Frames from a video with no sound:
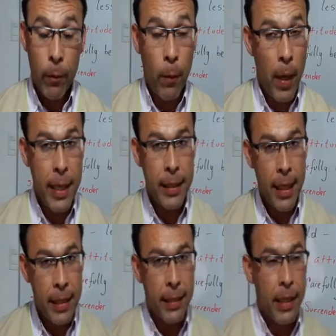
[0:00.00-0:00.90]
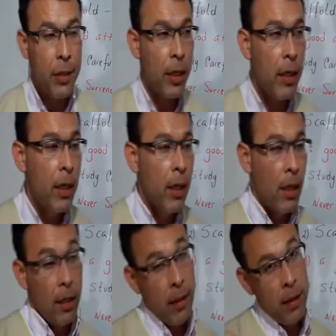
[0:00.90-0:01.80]
what is this, teacher?
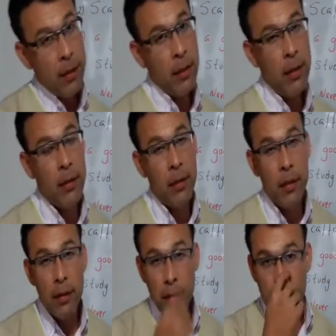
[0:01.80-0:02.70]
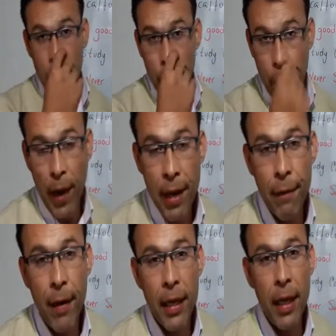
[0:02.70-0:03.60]
Is your grade
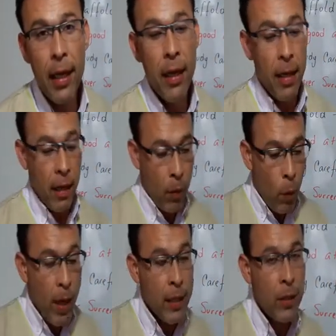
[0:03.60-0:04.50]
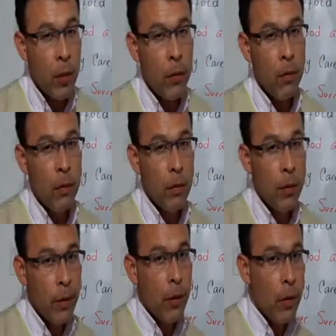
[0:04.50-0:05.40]
finally? Why so,
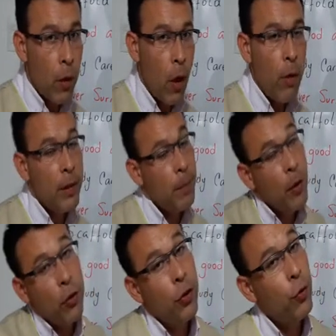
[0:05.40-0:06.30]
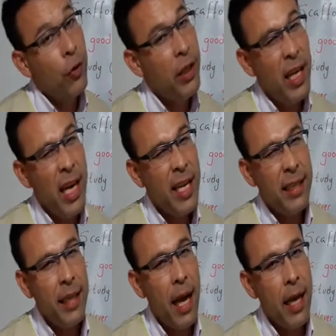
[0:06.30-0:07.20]
low? It's because you didn't
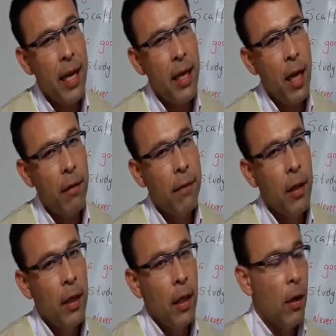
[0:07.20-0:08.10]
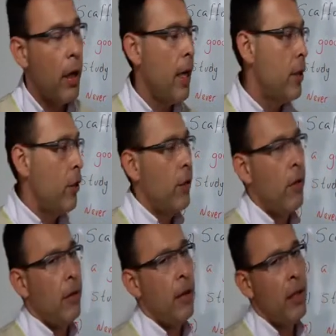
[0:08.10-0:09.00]
study enough. Okay,
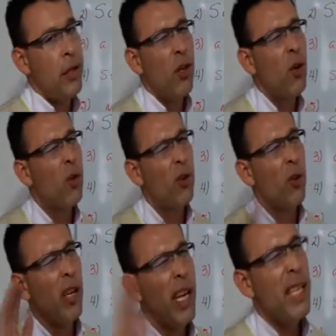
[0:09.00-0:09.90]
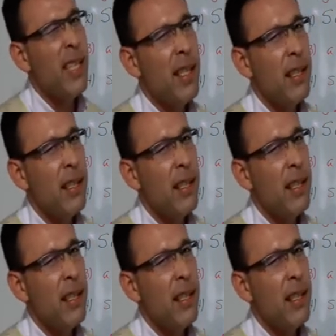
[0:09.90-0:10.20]
so it's not good to listen